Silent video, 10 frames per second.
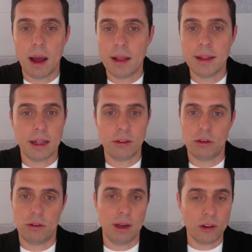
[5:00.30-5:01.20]
I think that's
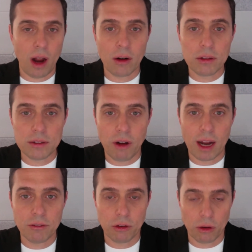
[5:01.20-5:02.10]
entirely
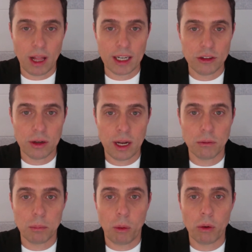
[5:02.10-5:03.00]
fine for election night
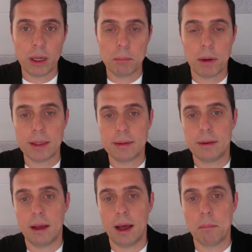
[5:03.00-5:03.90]
reporting, but
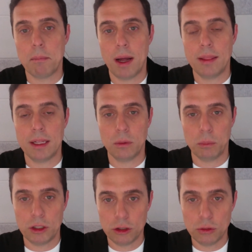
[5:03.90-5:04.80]
I think that
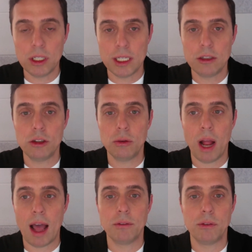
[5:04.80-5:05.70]
we do need to
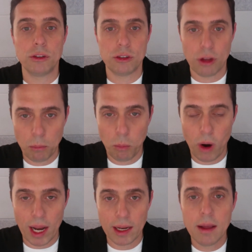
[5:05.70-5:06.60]
have some
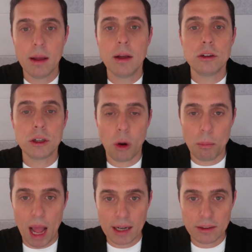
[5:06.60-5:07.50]
way to go
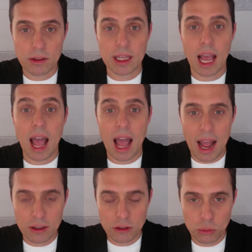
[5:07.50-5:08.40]
back to the
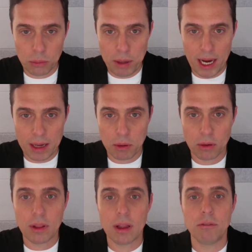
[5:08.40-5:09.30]
actual
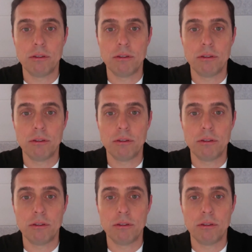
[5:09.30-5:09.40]
paper that